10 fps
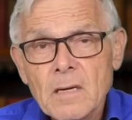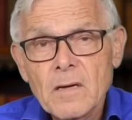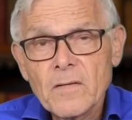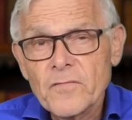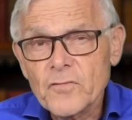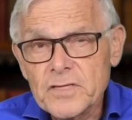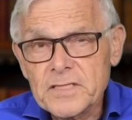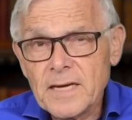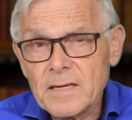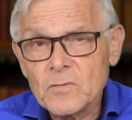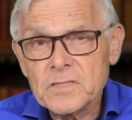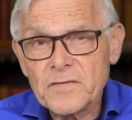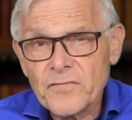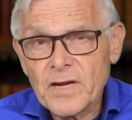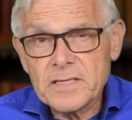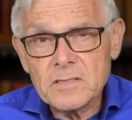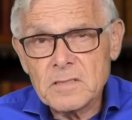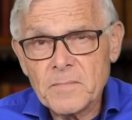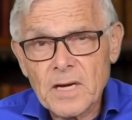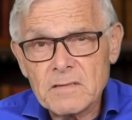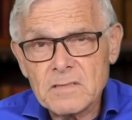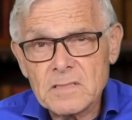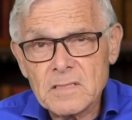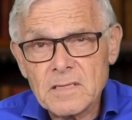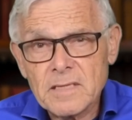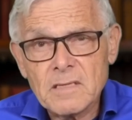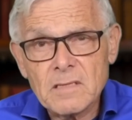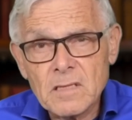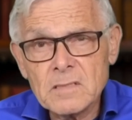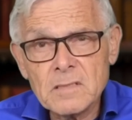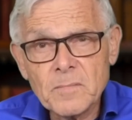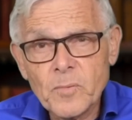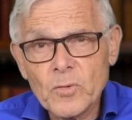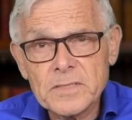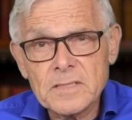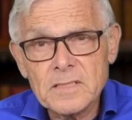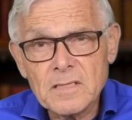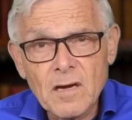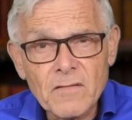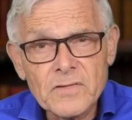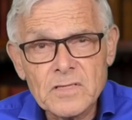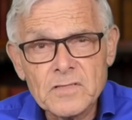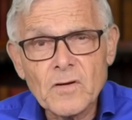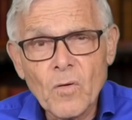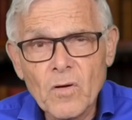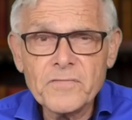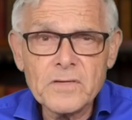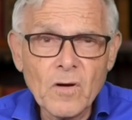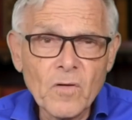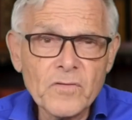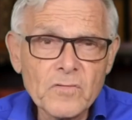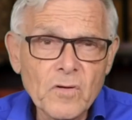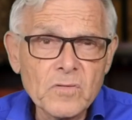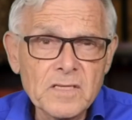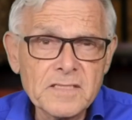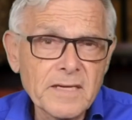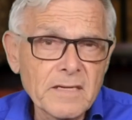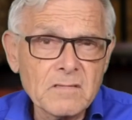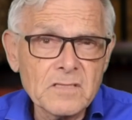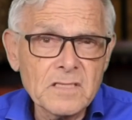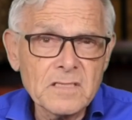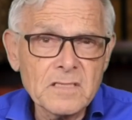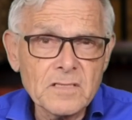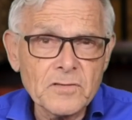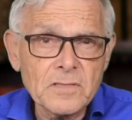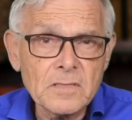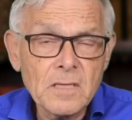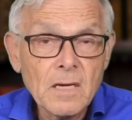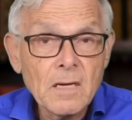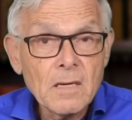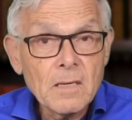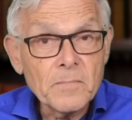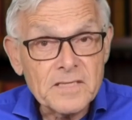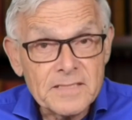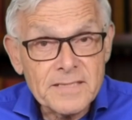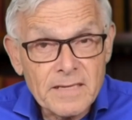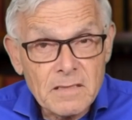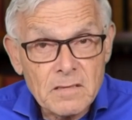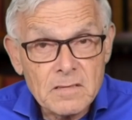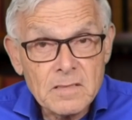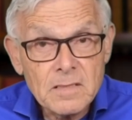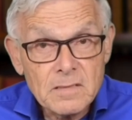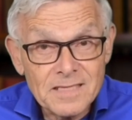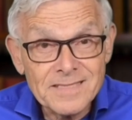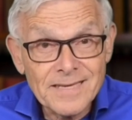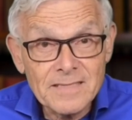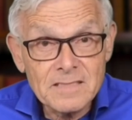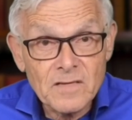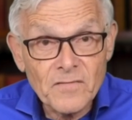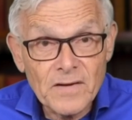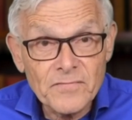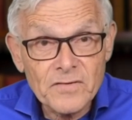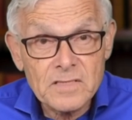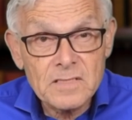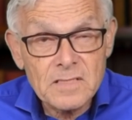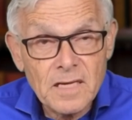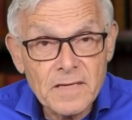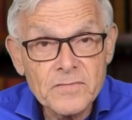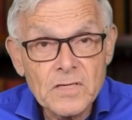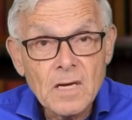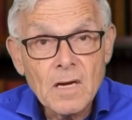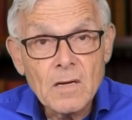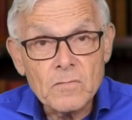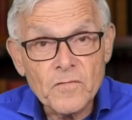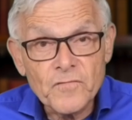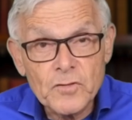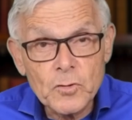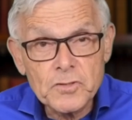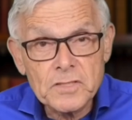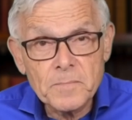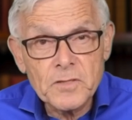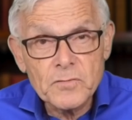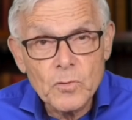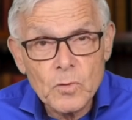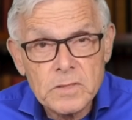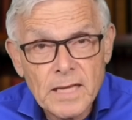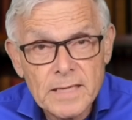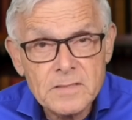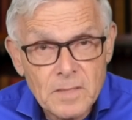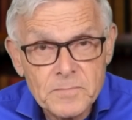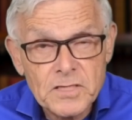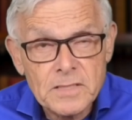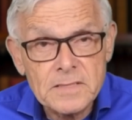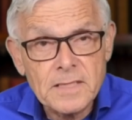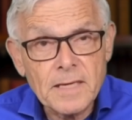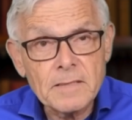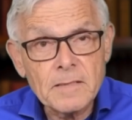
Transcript: Freetown was a fragile democracy, and the London-appointed governors often overrode the settlers' decisions. But the settlers, descendants of African slaves, refused to be ruled like subjects again.